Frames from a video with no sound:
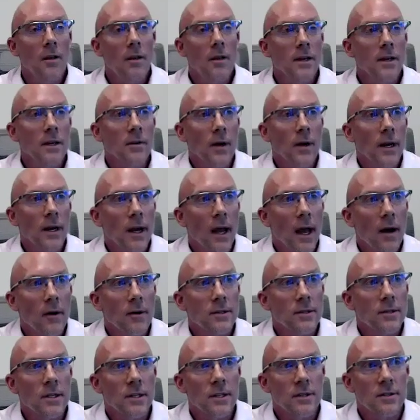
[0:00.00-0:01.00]
think right now
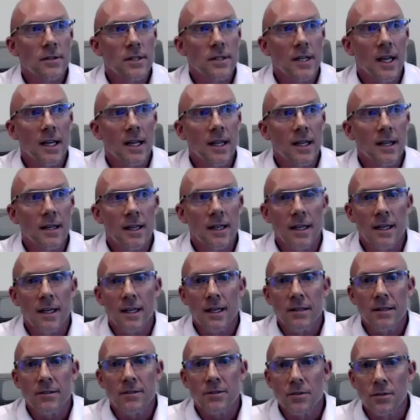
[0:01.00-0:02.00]
it's understanding that
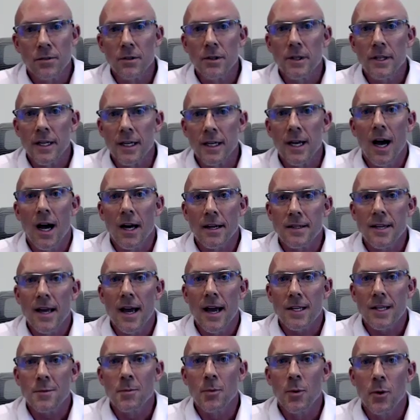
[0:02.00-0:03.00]
it's truly a
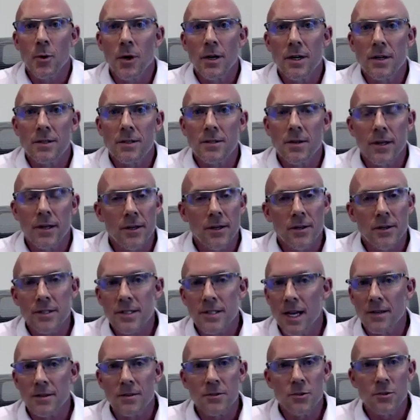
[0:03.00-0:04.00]
contact sport. So I know it
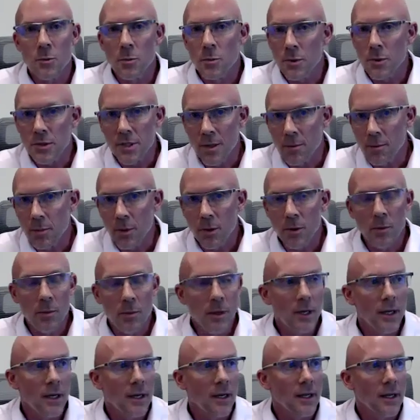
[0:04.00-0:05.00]
sounds super simple,
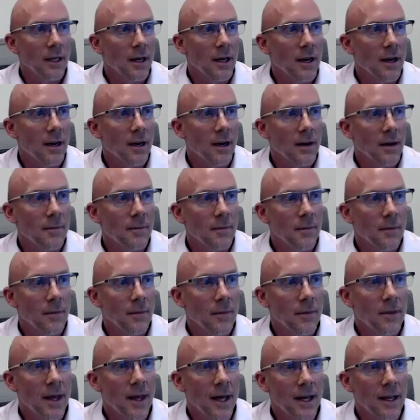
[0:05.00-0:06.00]
but
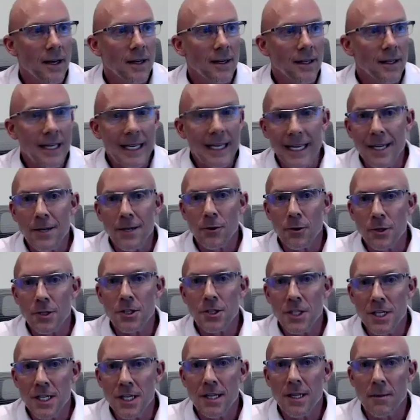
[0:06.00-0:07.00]
that he or
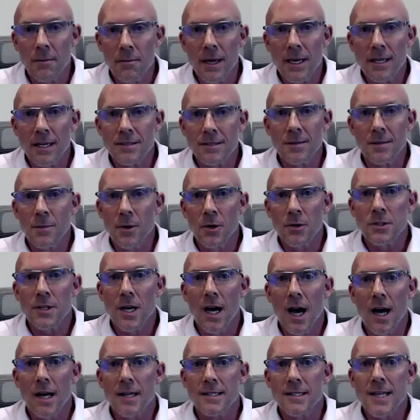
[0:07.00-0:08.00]
she that makes the most
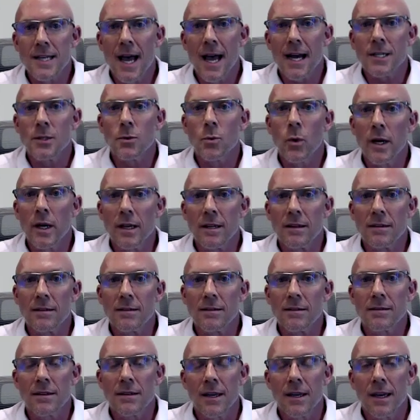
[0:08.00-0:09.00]
contact
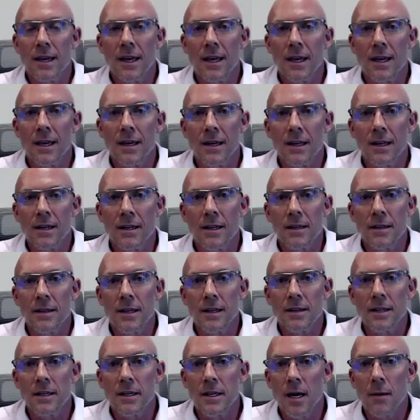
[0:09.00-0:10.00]
wins, and
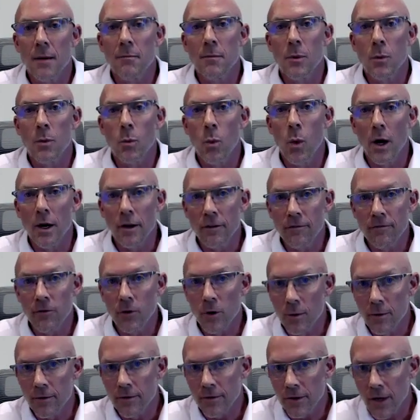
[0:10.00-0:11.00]
that the number one
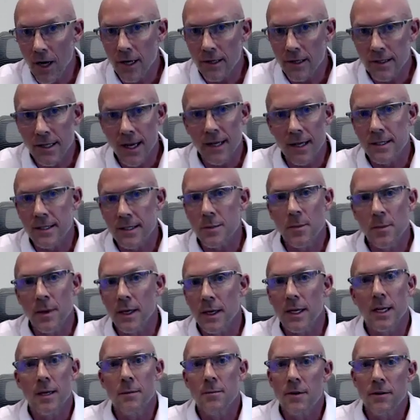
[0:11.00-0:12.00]
form of contact is
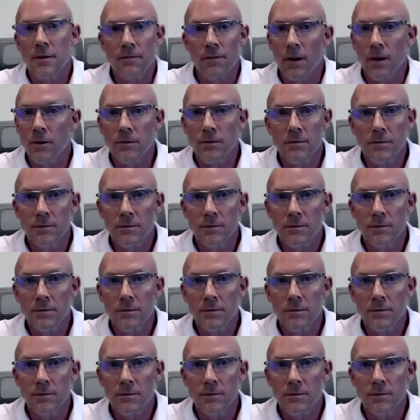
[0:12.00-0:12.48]
picking up the phone,